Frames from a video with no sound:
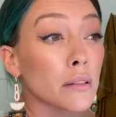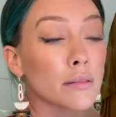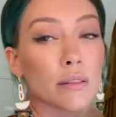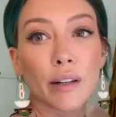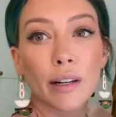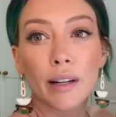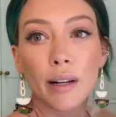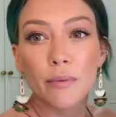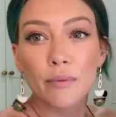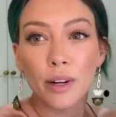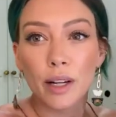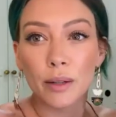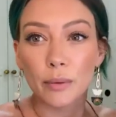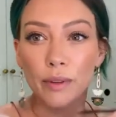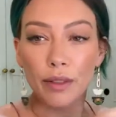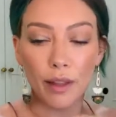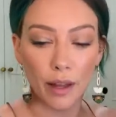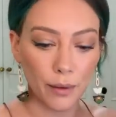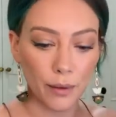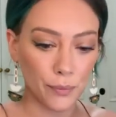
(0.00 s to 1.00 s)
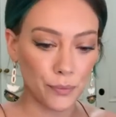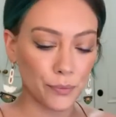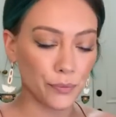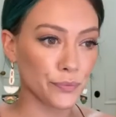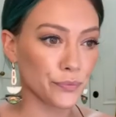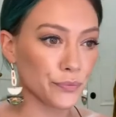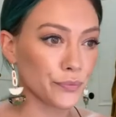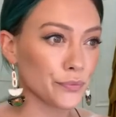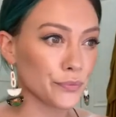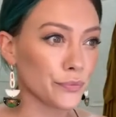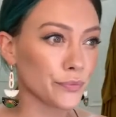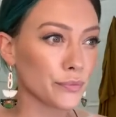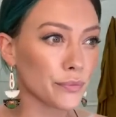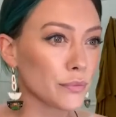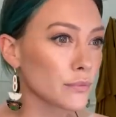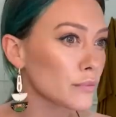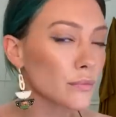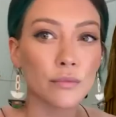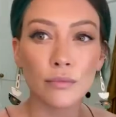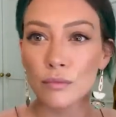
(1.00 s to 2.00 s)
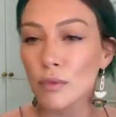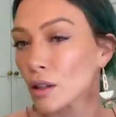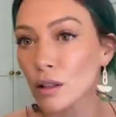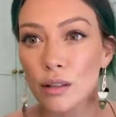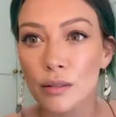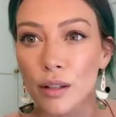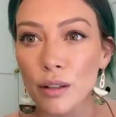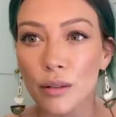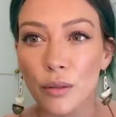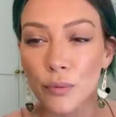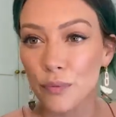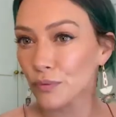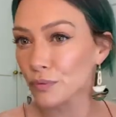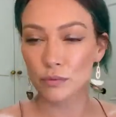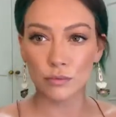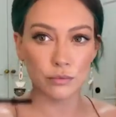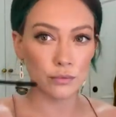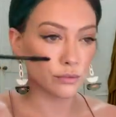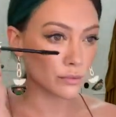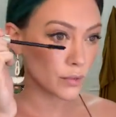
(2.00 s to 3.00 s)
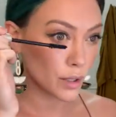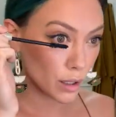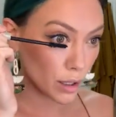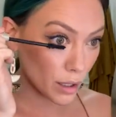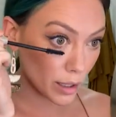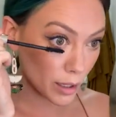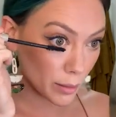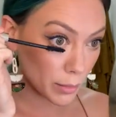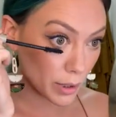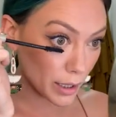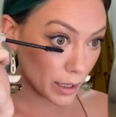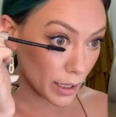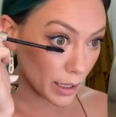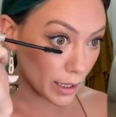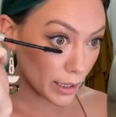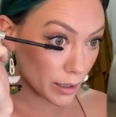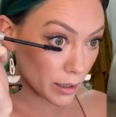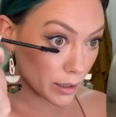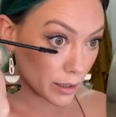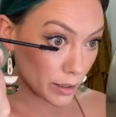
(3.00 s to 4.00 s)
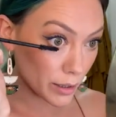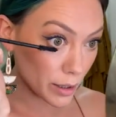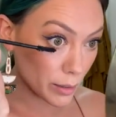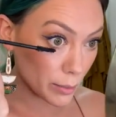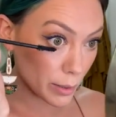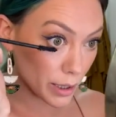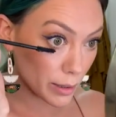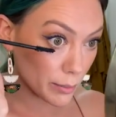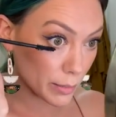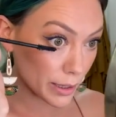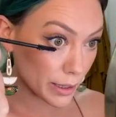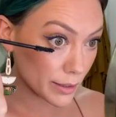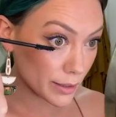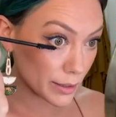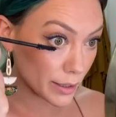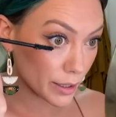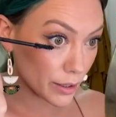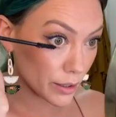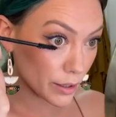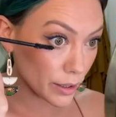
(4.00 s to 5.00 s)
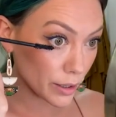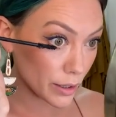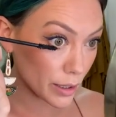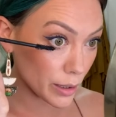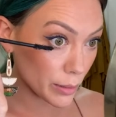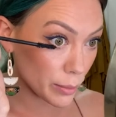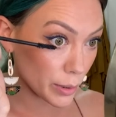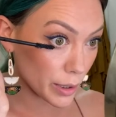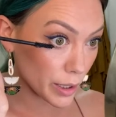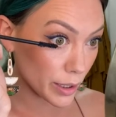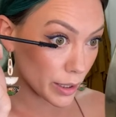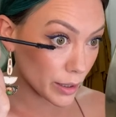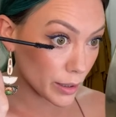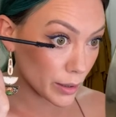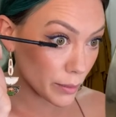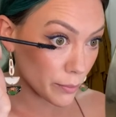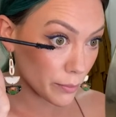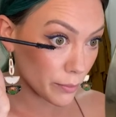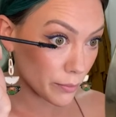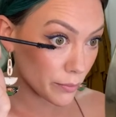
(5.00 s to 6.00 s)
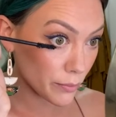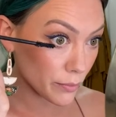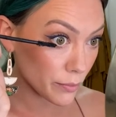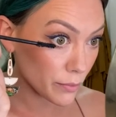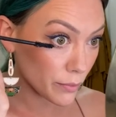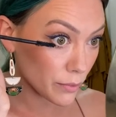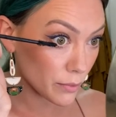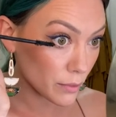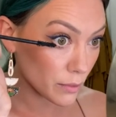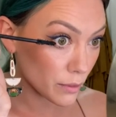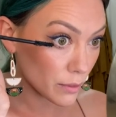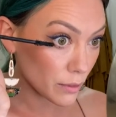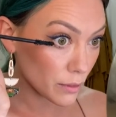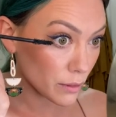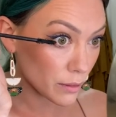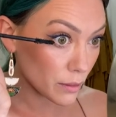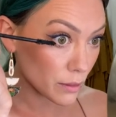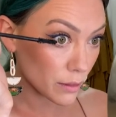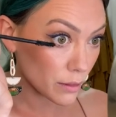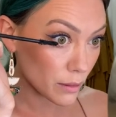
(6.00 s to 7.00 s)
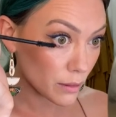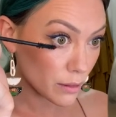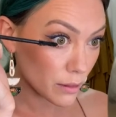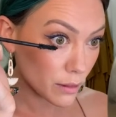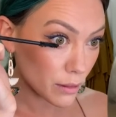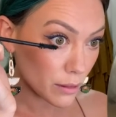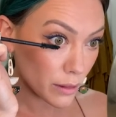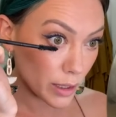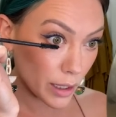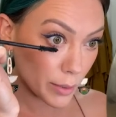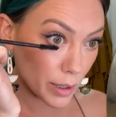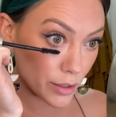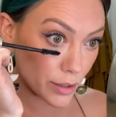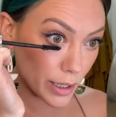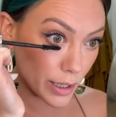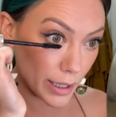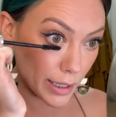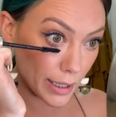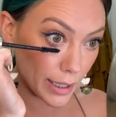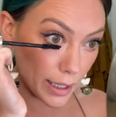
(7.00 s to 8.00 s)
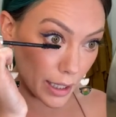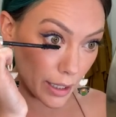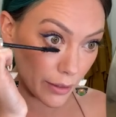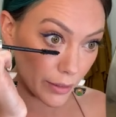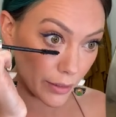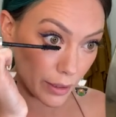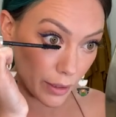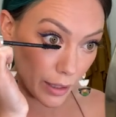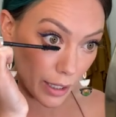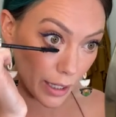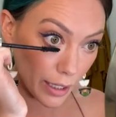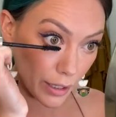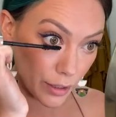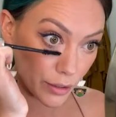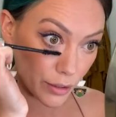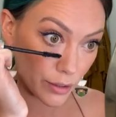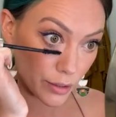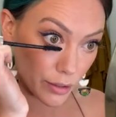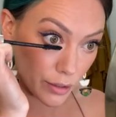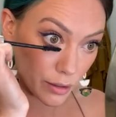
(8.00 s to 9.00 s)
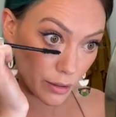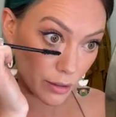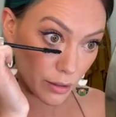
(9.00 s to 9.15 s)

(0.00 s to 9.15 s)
Right, I'm fine with that. So I'm gonna add a little bit of mascara on the bottom. I'm not trying to get every lash.